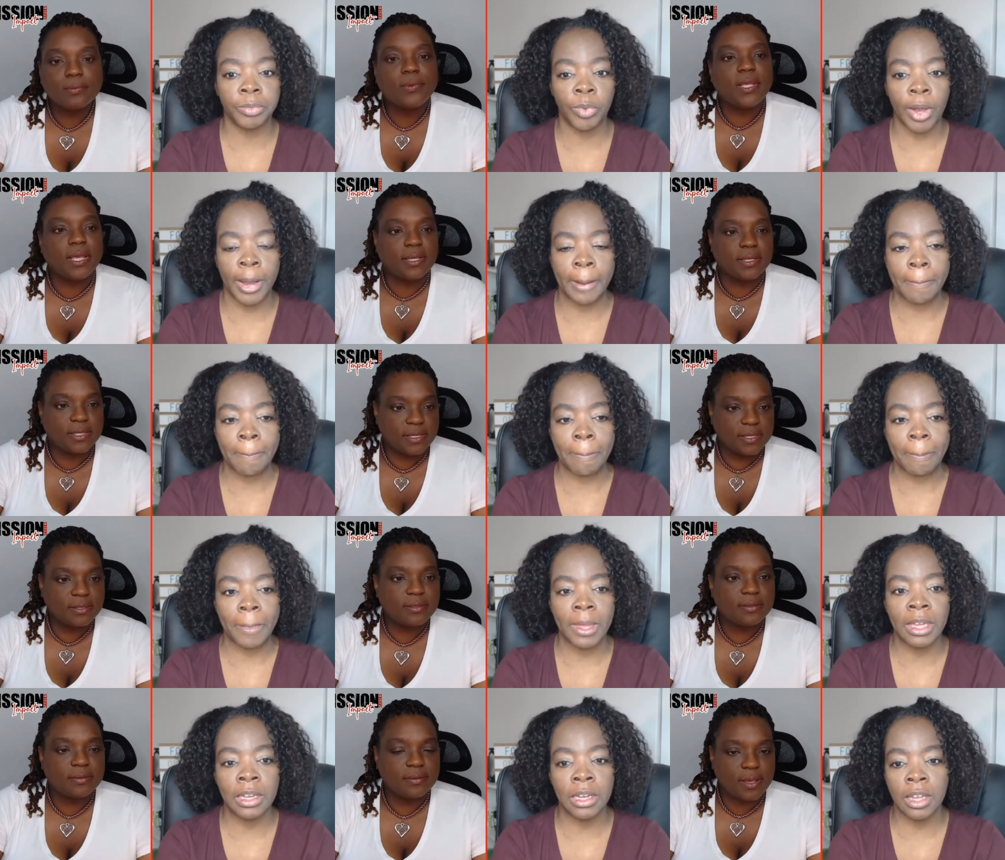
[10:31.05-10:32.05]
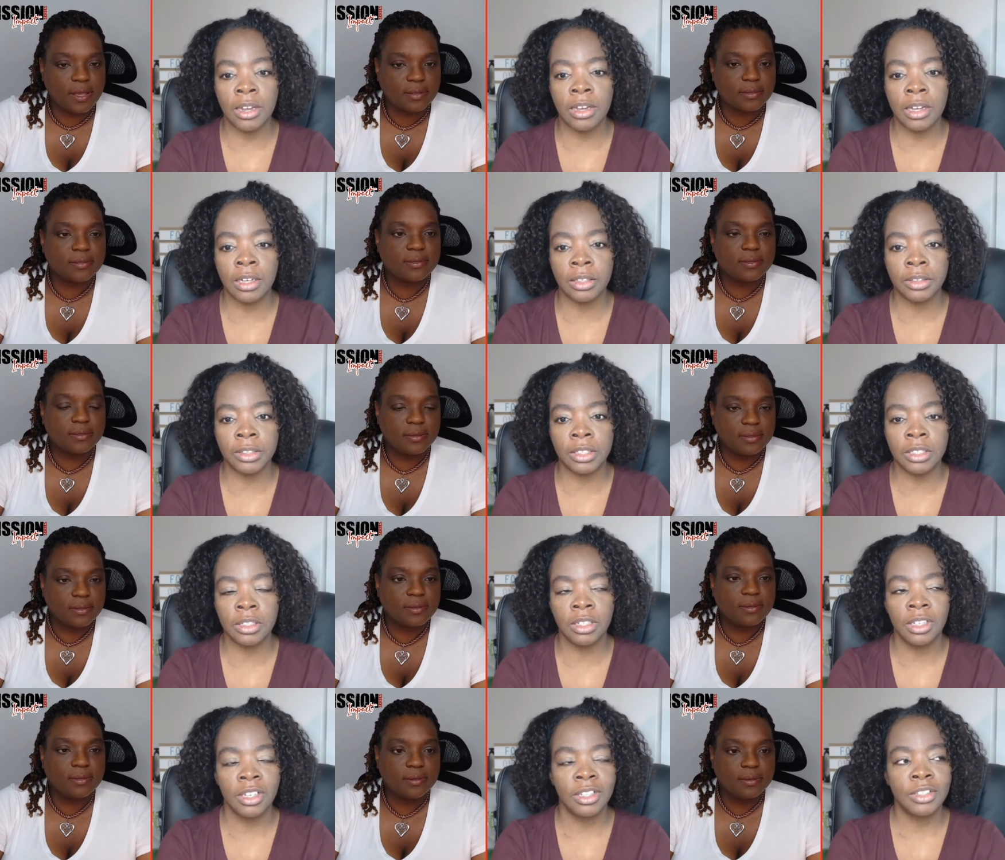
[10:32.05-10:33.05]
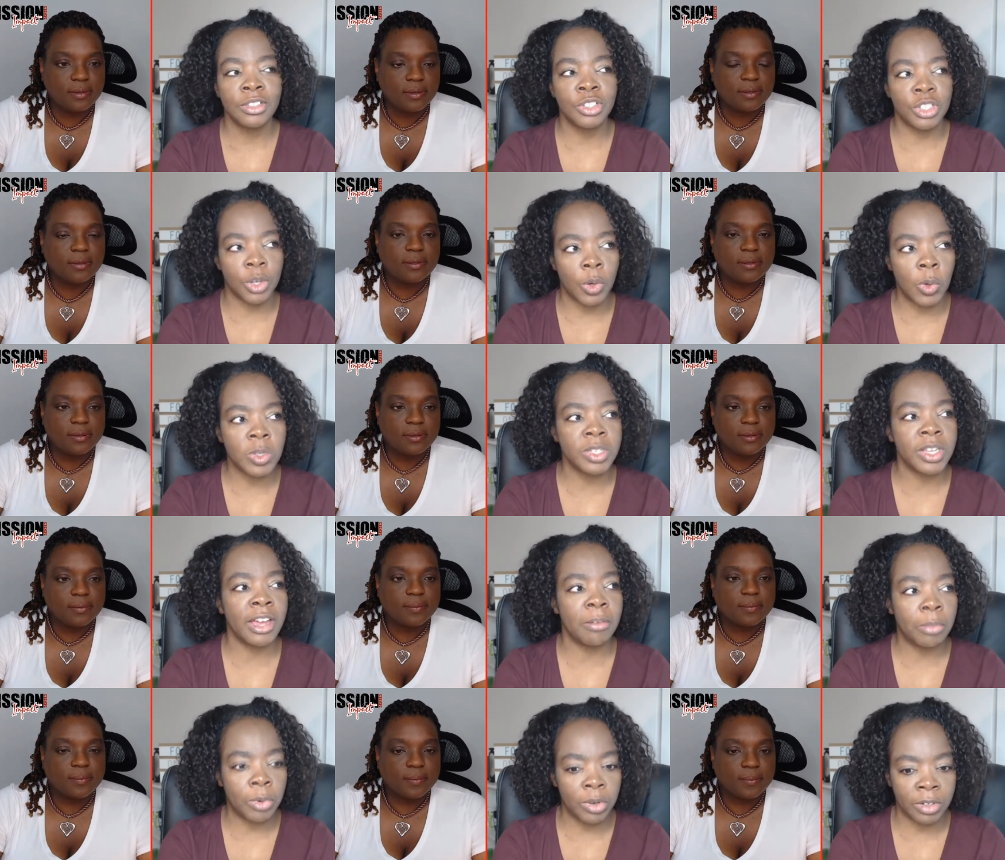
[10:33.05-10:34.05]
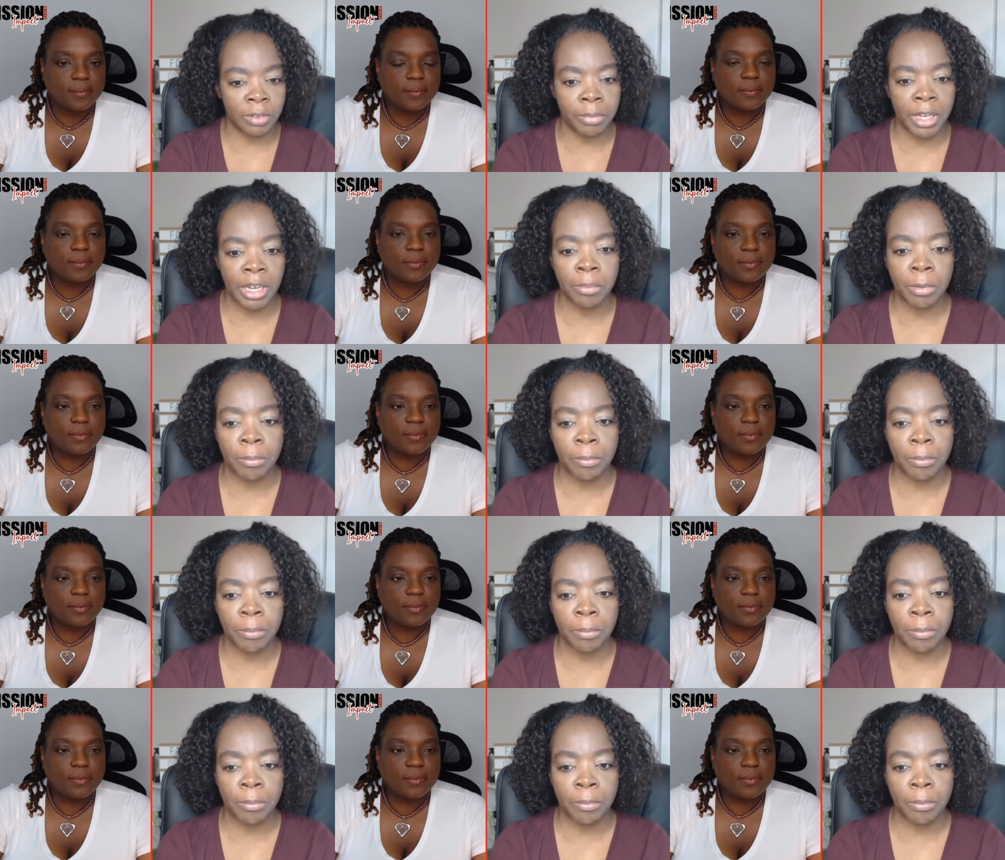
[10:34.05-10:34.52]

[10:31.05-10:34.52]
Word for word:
Speaker 1: Right. Yes. And, yes. and nothing shows that more than being